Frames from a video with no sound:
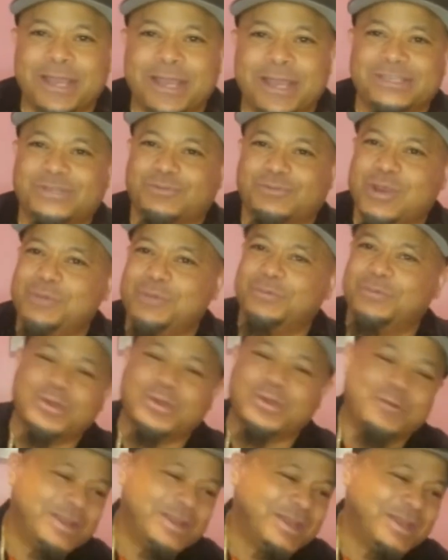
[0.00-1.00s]
Street was over
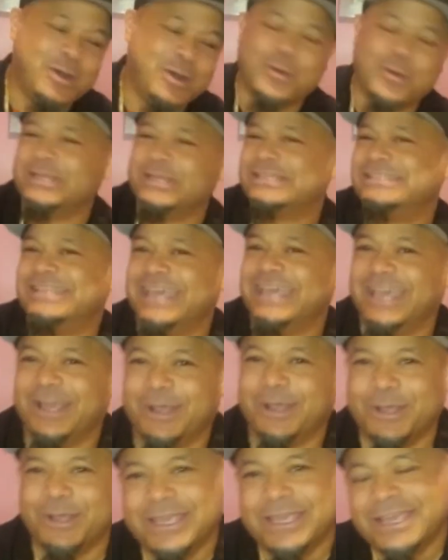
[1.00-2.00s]
there holding us down.
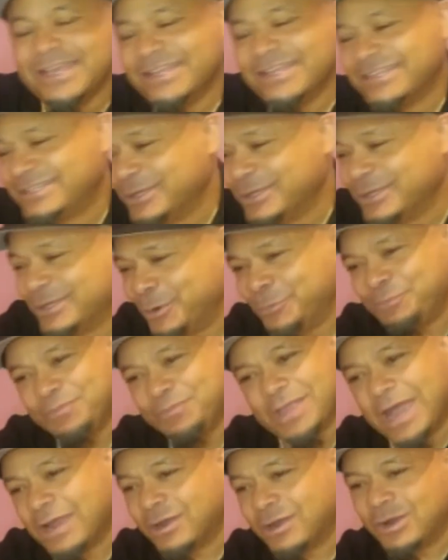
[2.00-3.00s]
So
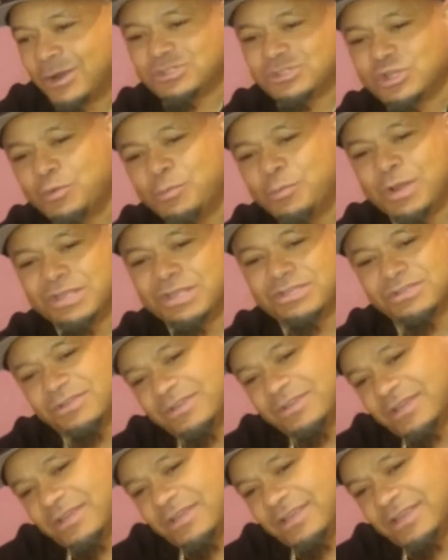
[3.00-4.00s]
I learned so much
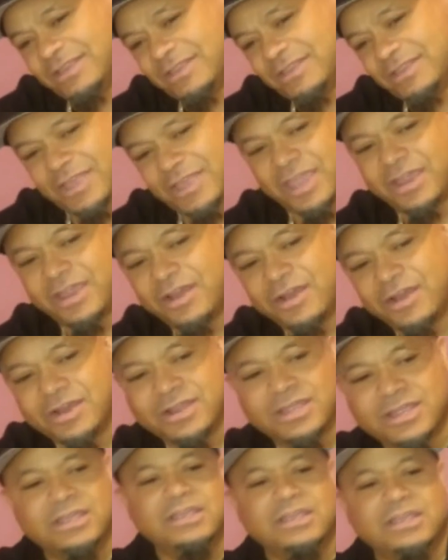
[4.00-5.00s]
there
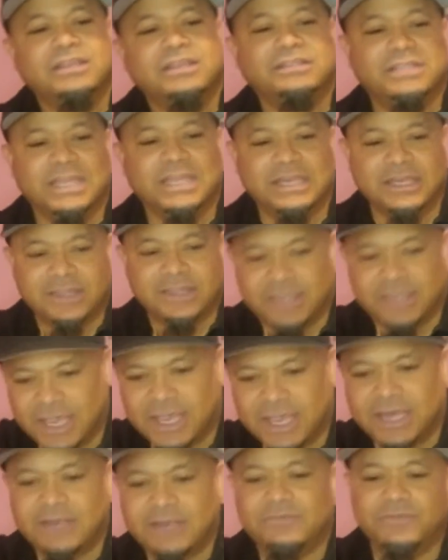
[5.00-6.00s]
that
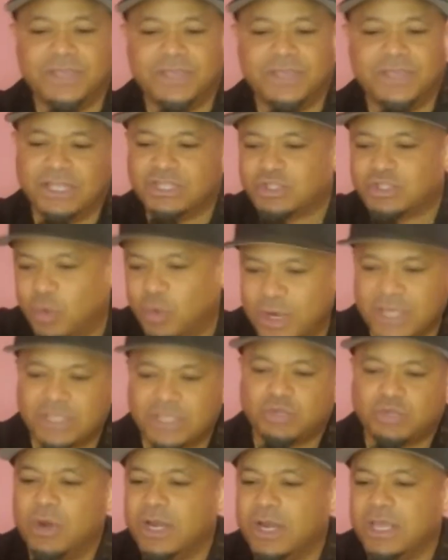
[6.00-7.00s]
then in
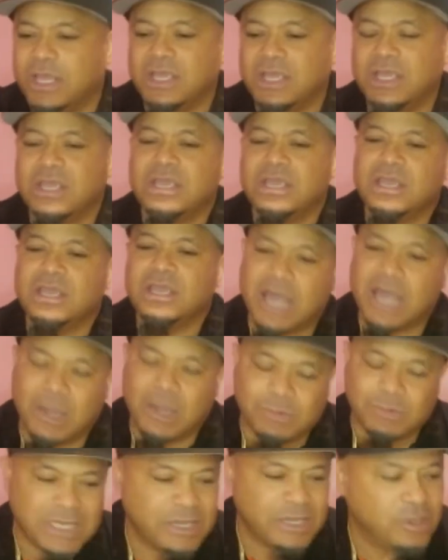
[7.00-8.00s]
2020, I was
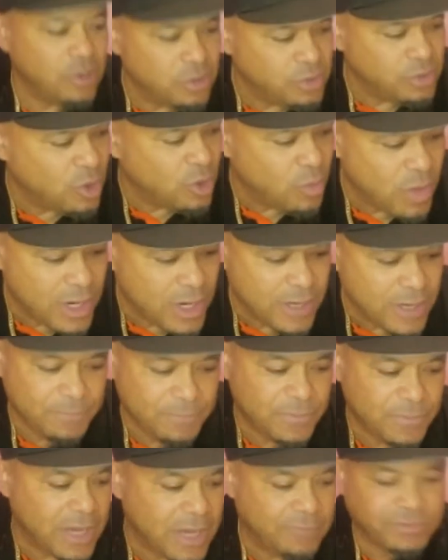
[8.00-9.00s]
like, yo, you know what?
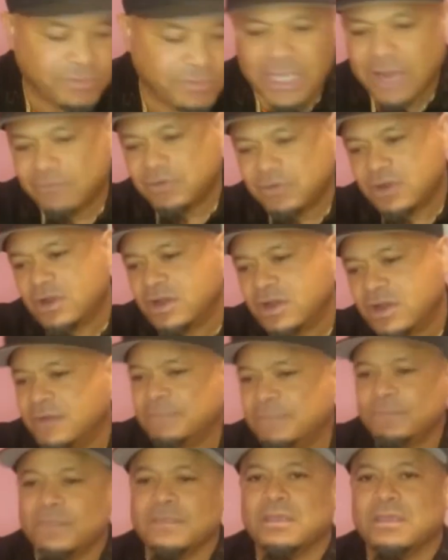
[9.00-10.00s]
Everything I've learned,
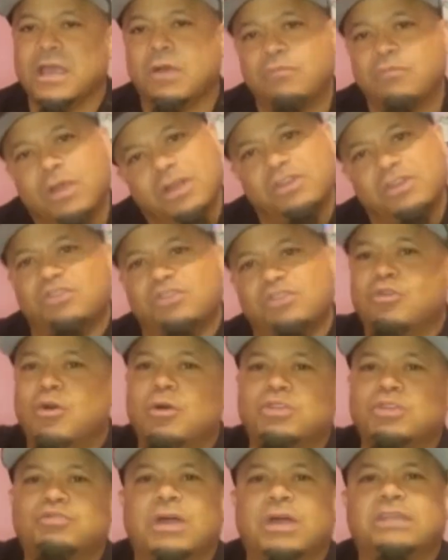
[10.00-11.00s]
I'm ready to grow and
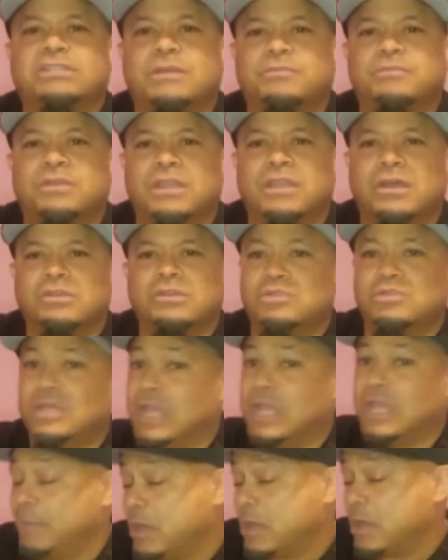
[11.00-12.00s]
try something else. Am
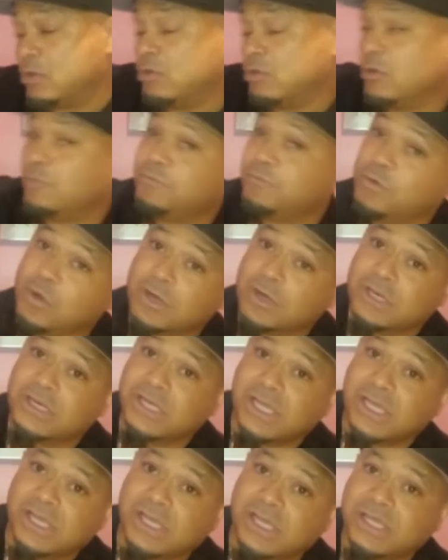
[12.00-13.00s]
I gonna go to Florida
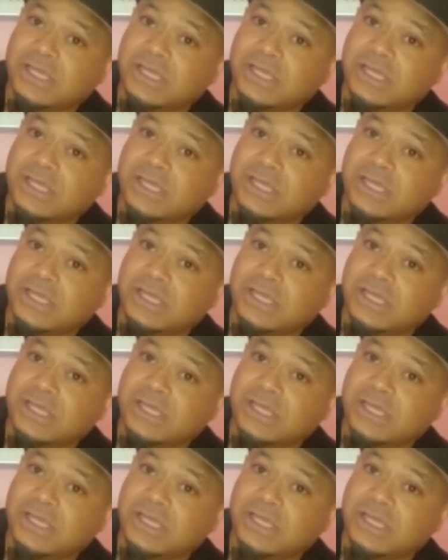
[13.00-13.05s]
now?